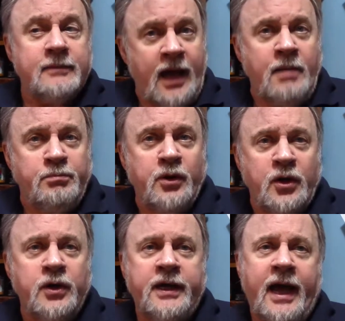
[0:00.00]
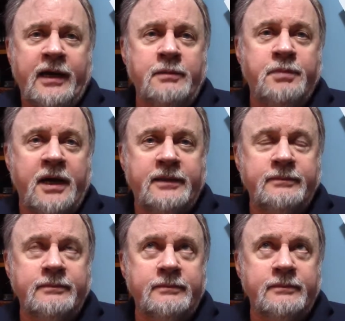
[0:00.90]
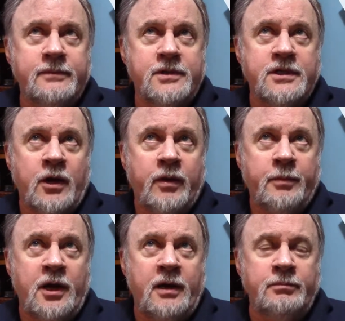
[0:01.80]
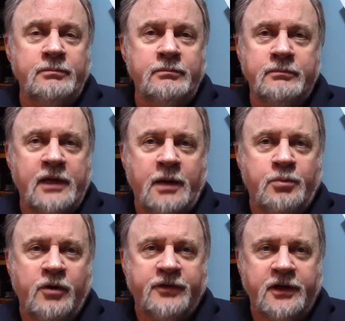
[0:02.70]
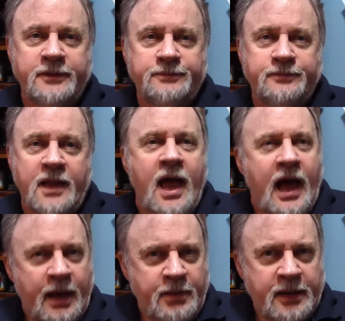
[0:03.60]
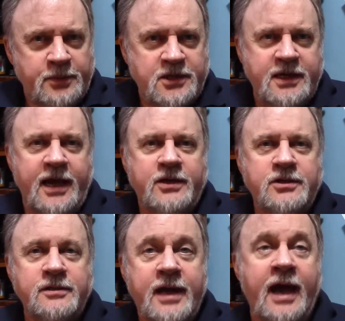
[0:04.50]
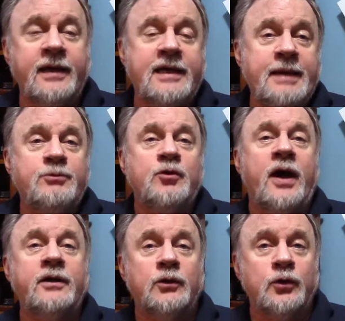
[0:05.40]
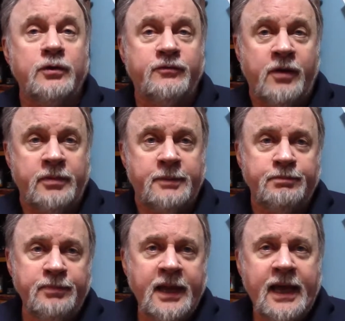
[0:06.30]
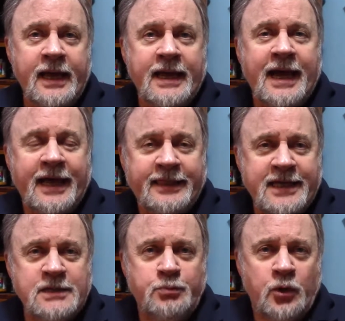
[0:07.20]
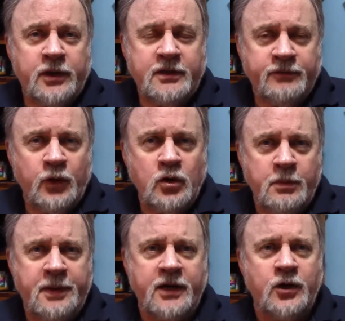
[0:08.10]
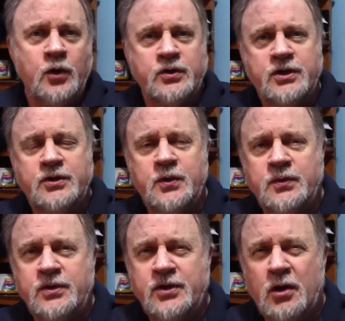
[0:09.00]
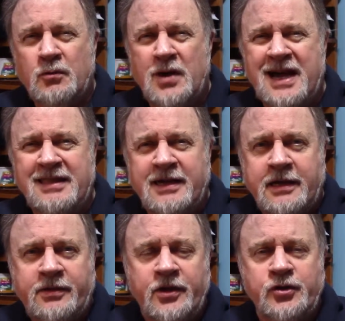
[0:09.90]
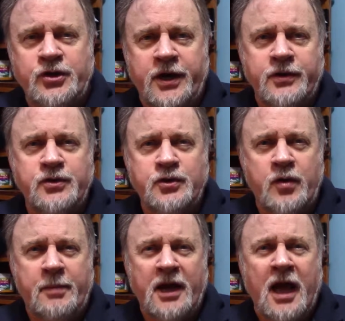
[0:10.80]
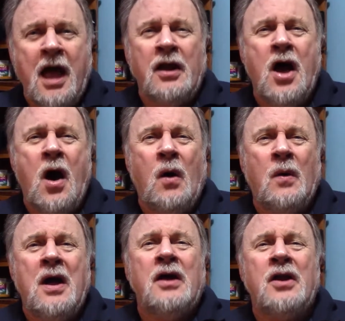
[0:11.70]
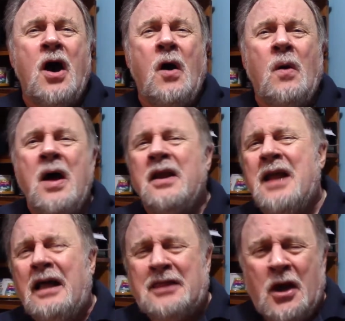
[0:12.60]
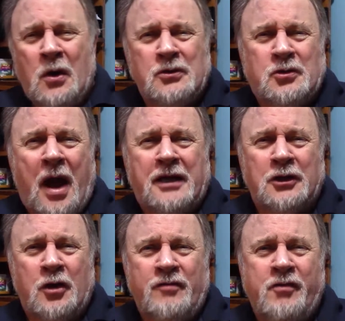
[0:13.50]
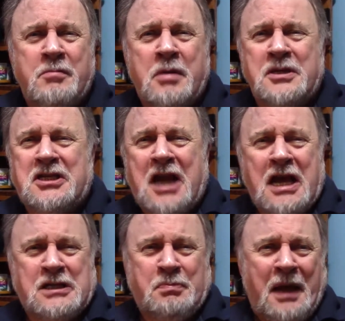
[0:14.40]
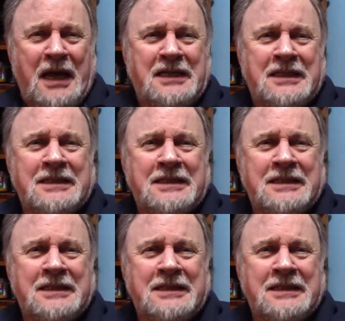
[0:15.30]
I'm pretty good at it, but, sorry Mom, not perfect. I make mistakes and keep trying to learn from them. At this point, the vocal pedagogy students are writhing in their chairs, screaming, "No, no, not the old try to learn from your mistakes bit."